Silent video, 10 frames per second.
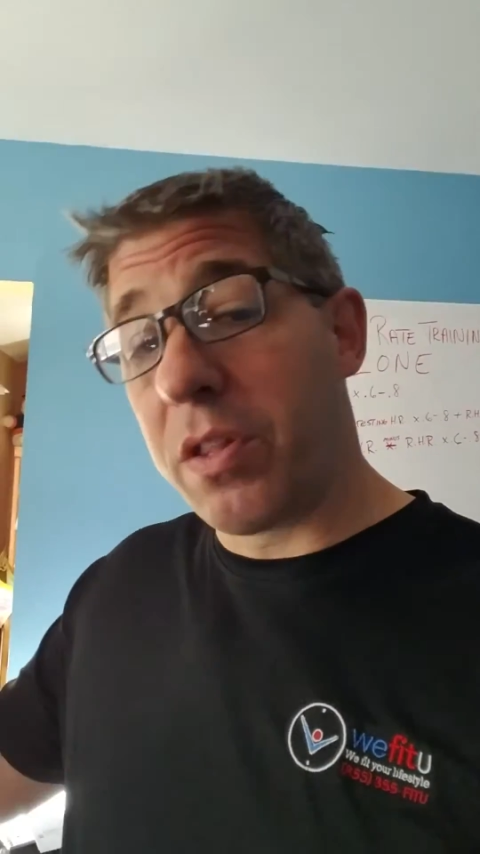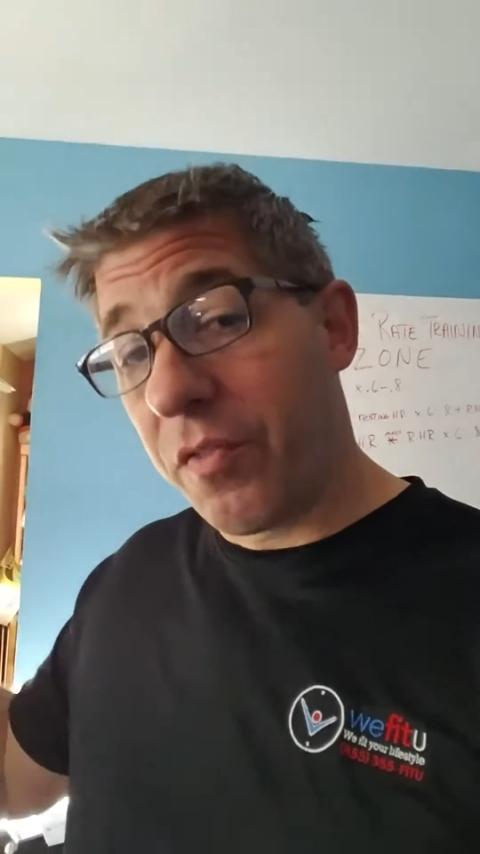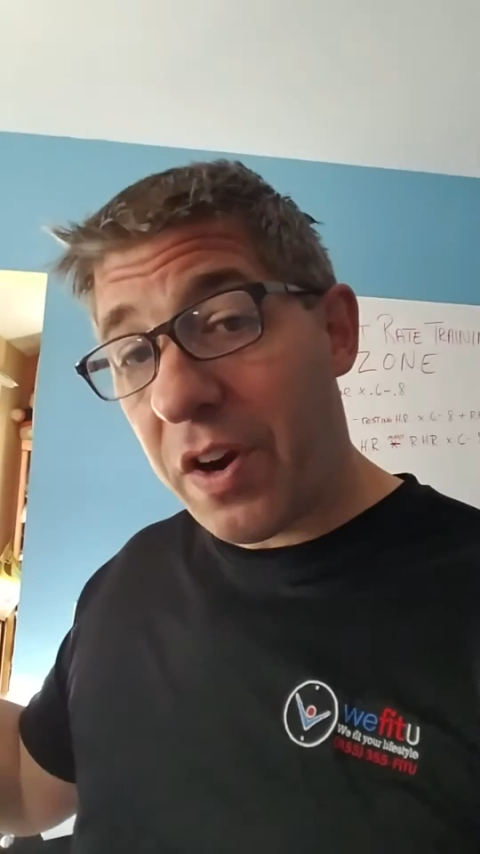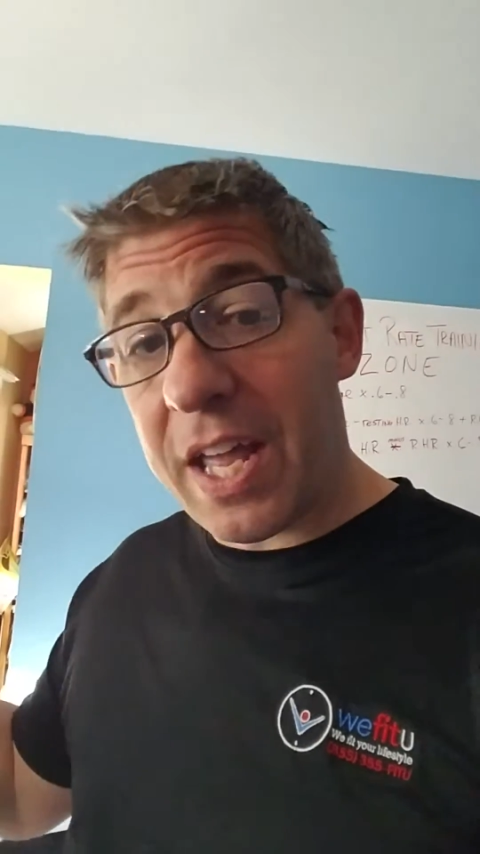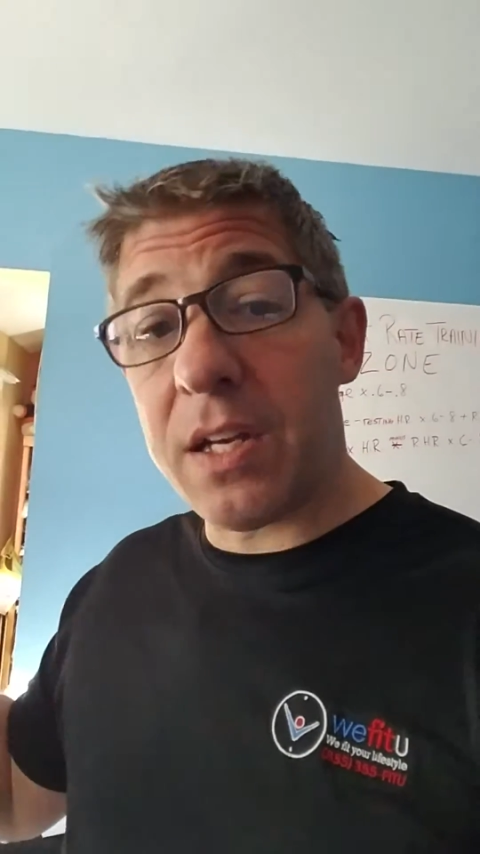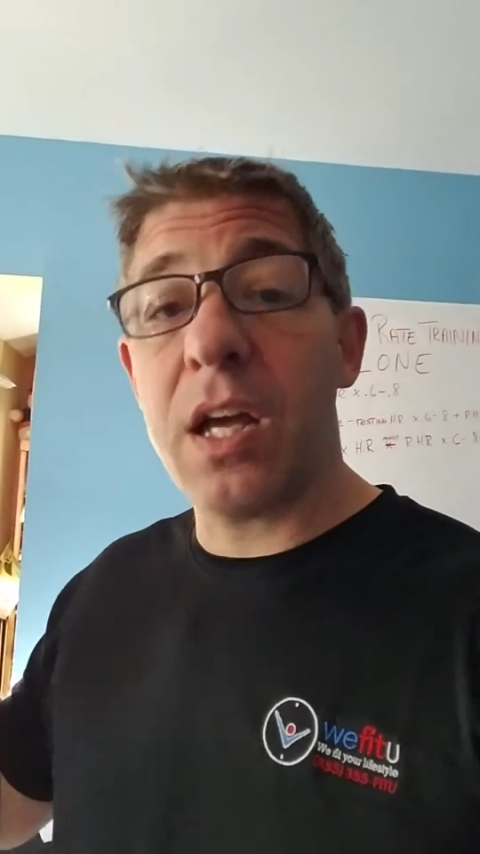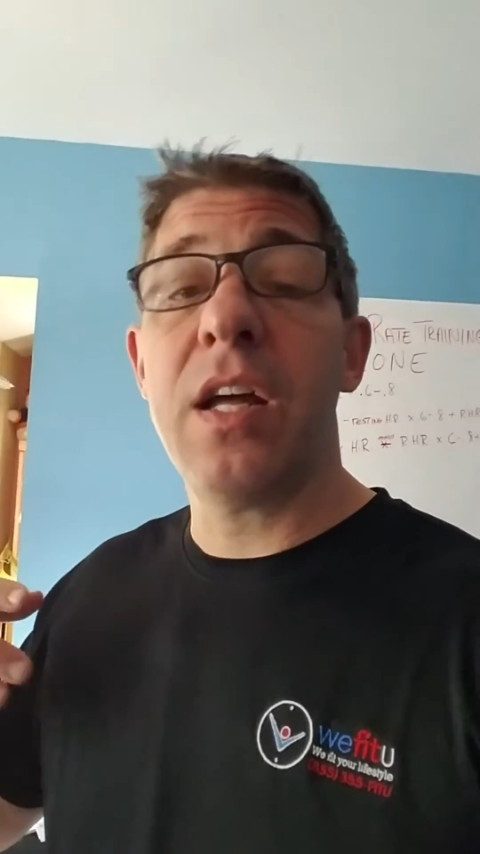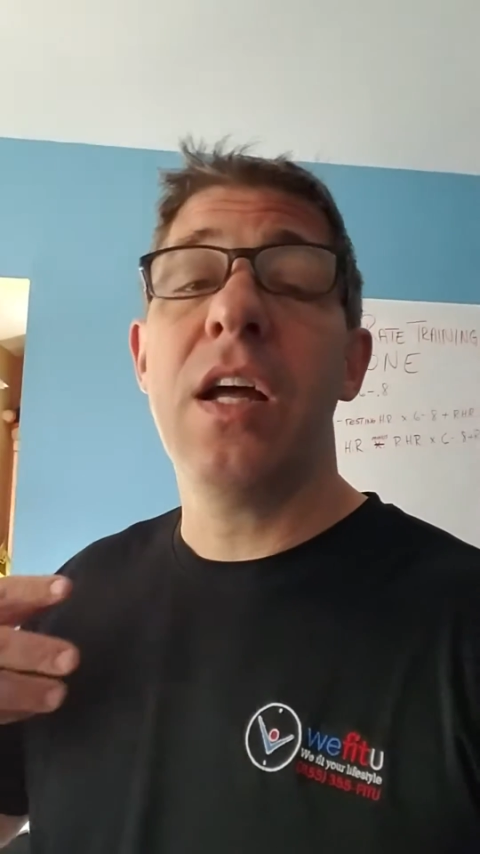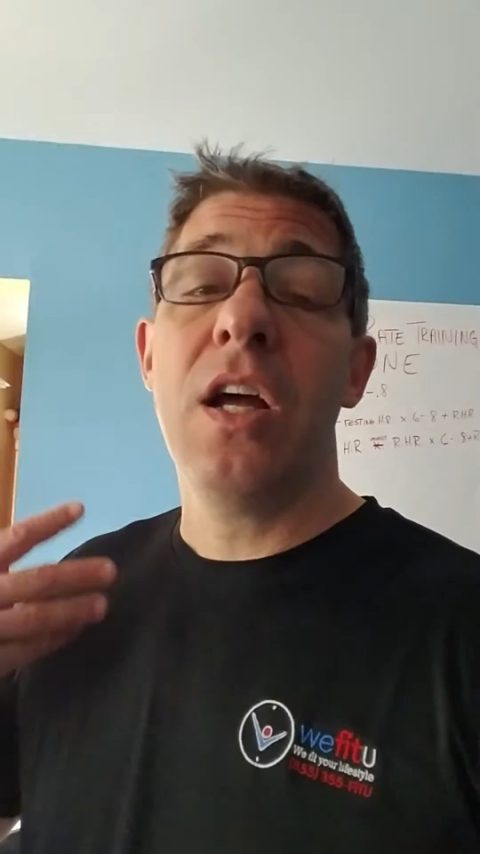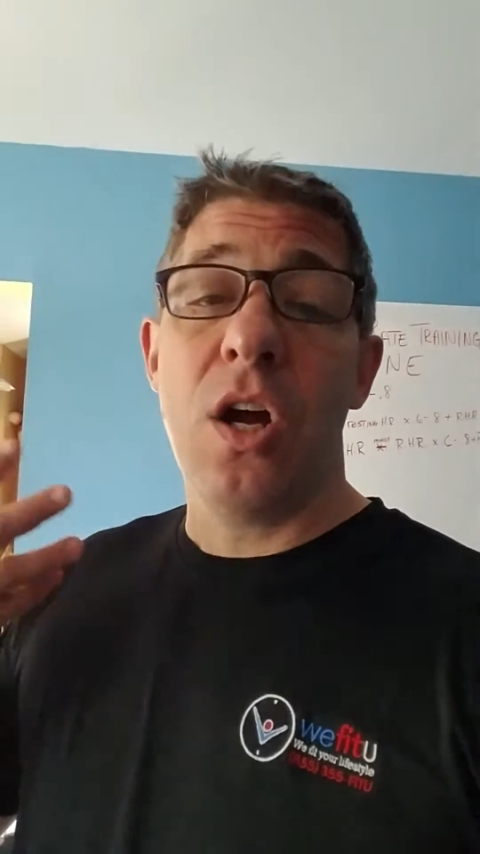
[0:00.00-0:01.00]
friend
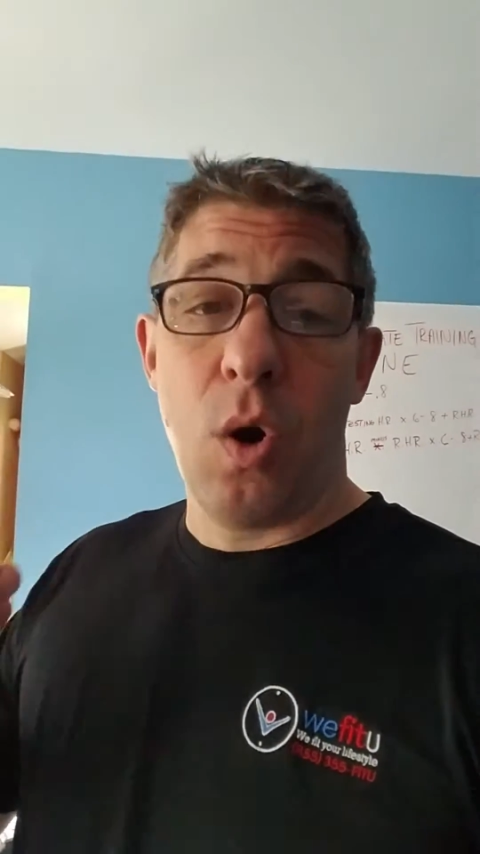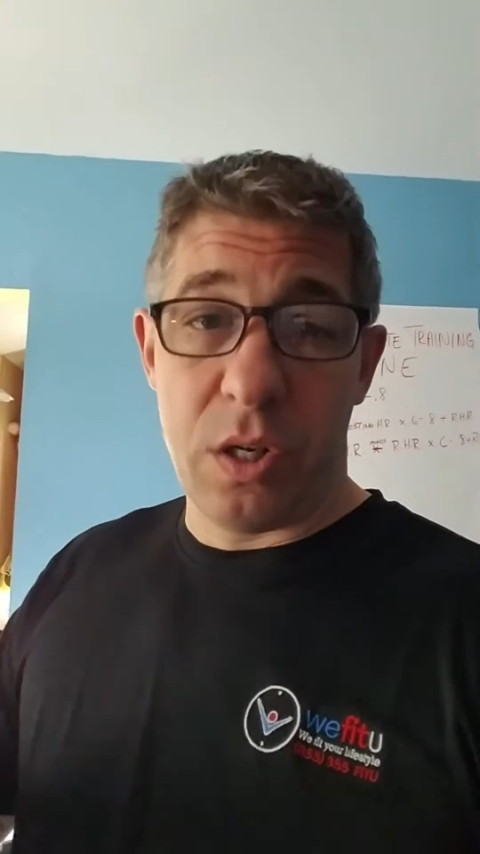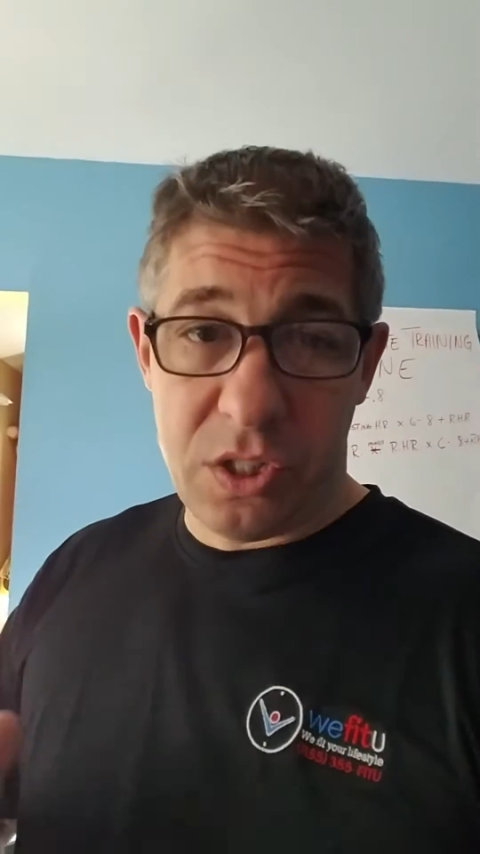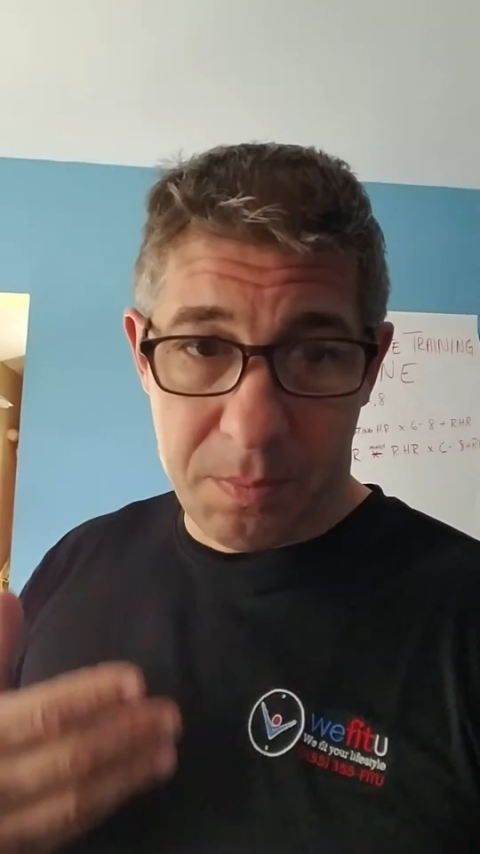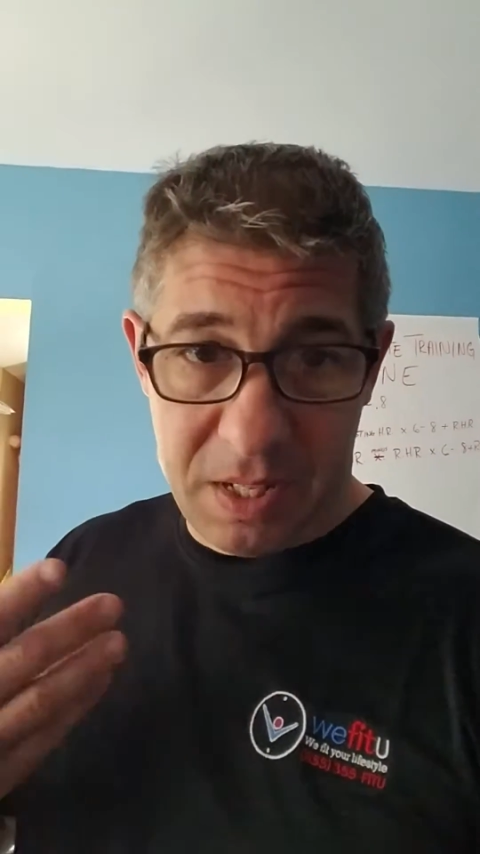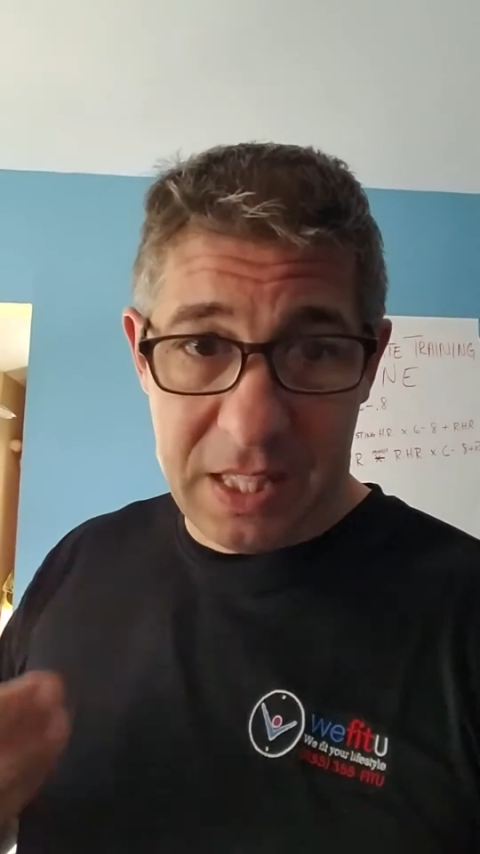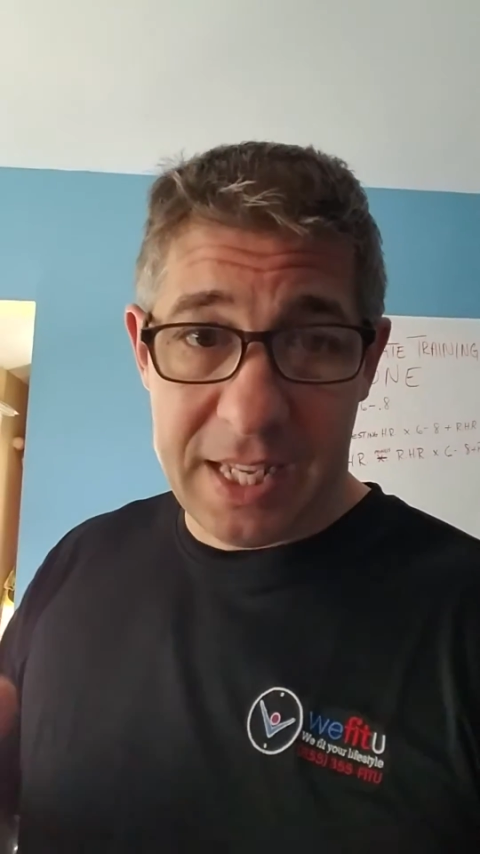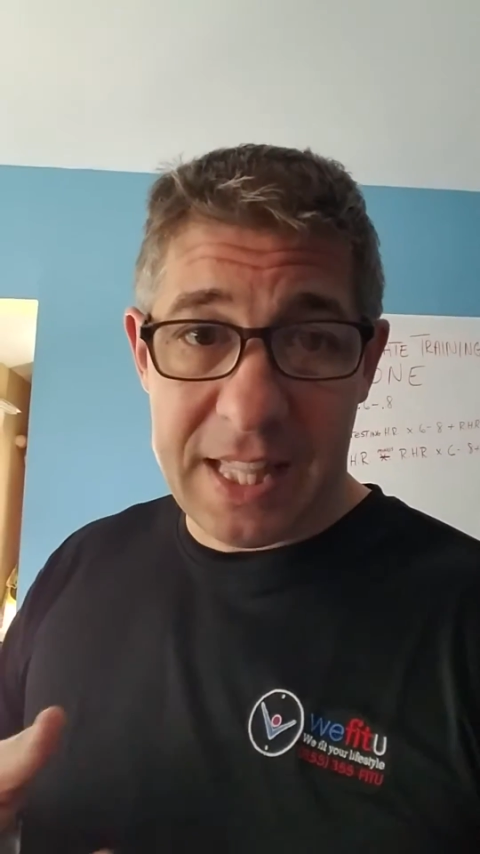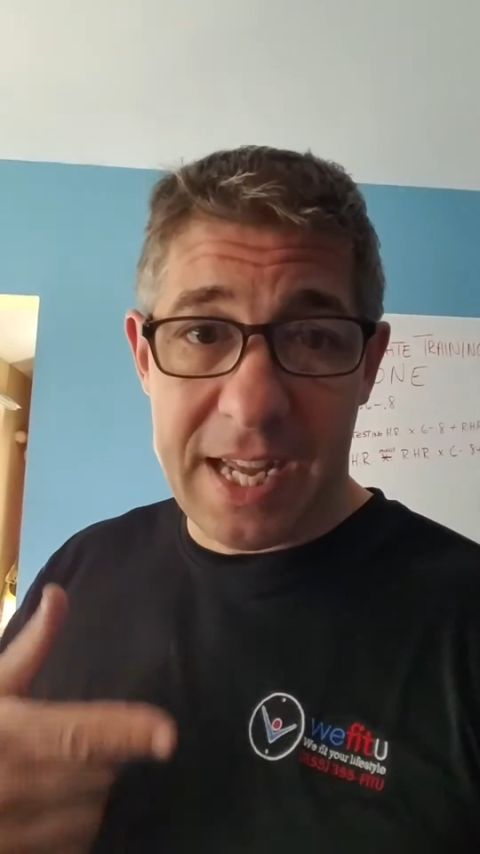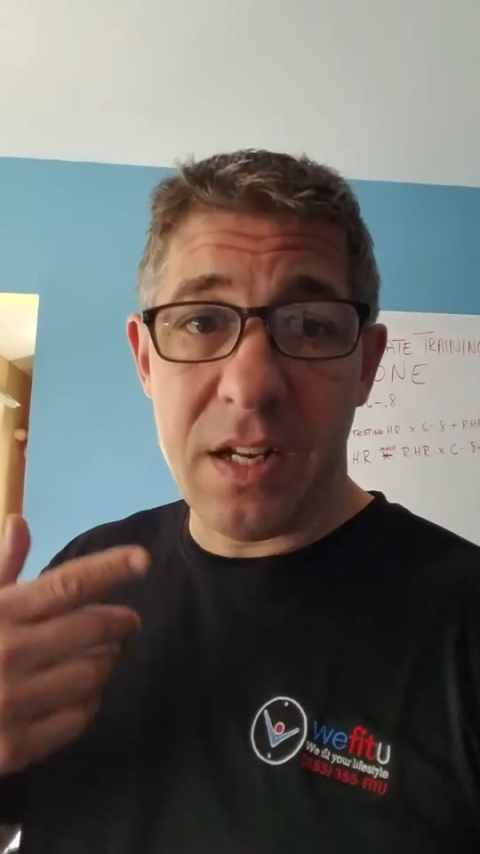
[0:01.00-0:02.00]
or something
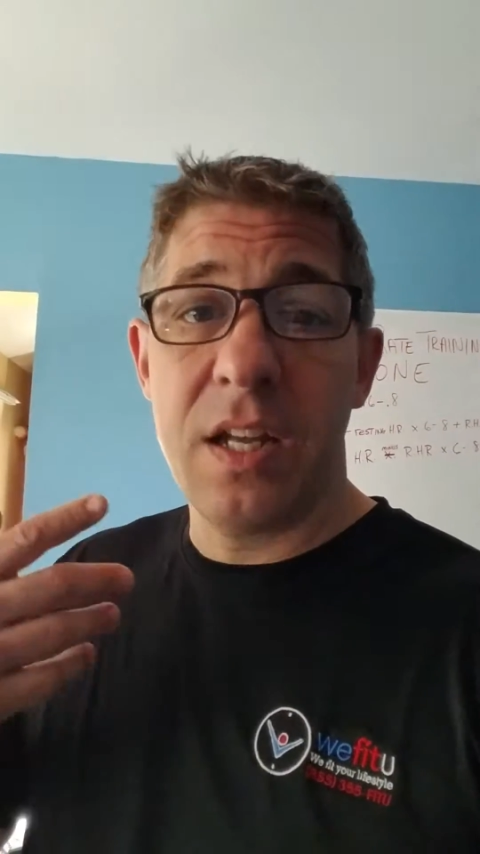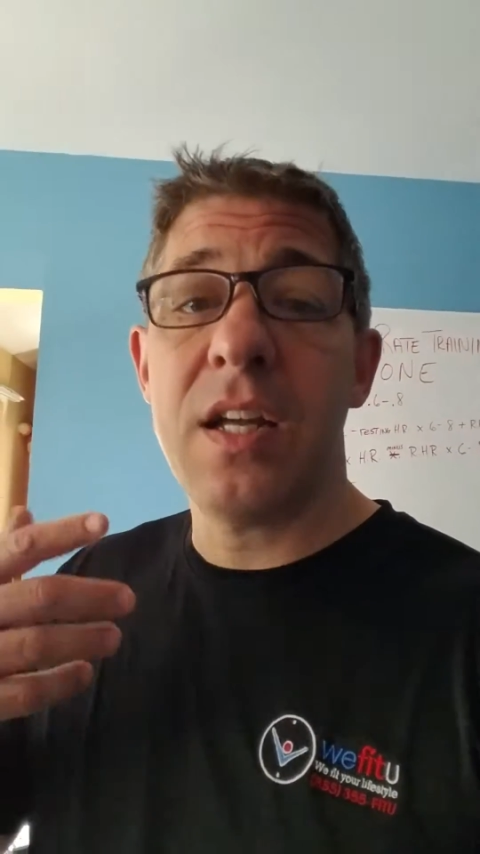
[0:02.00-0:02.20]
like that.